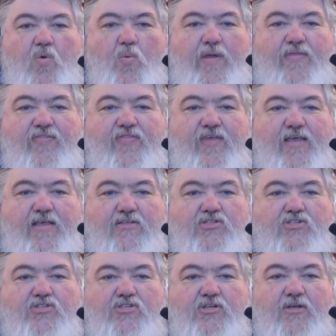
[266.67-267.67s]
with
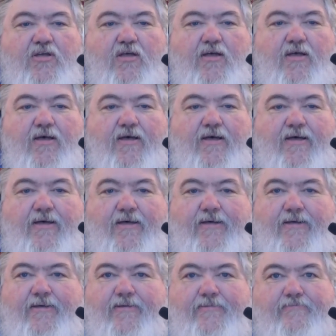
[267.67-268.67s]
this
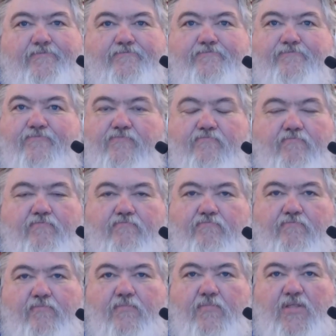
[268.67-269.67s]
um,
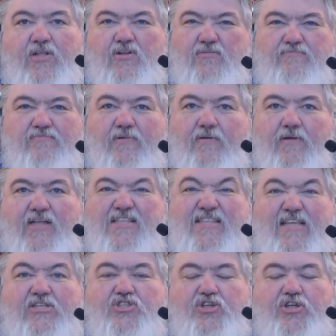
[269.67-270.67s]
little
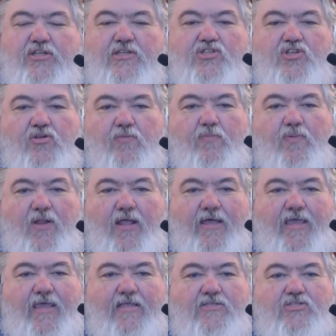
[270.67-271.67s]
addition, this little
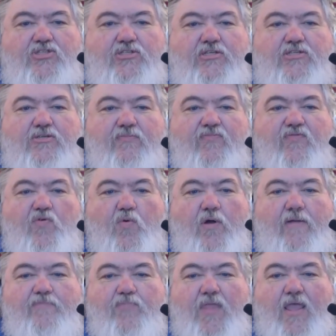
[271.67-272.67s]
plug-in system
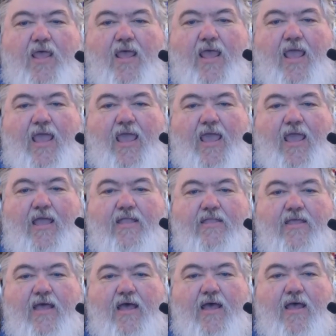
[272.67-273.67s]
for it.
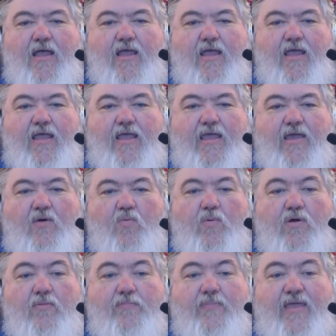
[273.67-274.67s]
And uh, it
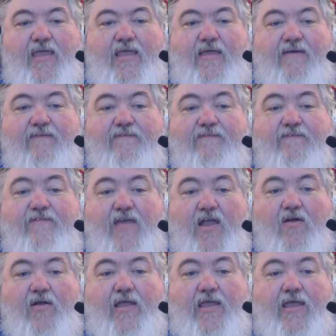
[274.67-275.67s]
will be
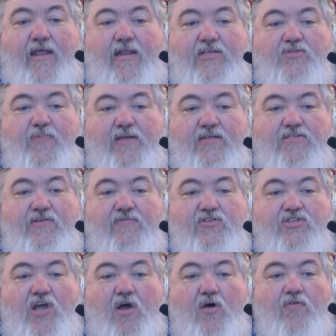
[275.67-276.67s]
very inexpensive.
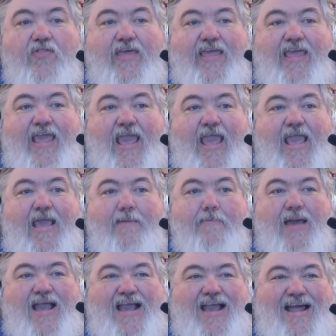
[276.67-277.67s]
It's called the
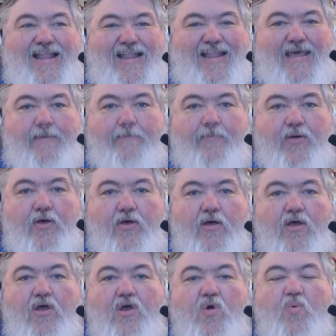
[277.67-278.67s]
GameKlip
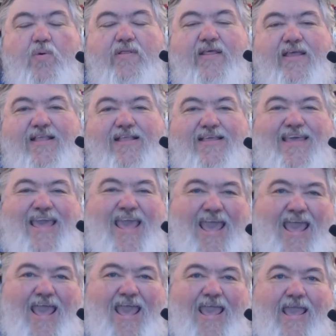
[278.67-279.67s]
with a
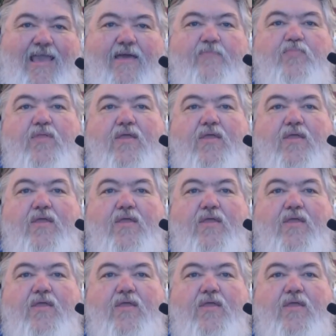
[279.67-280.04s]
K,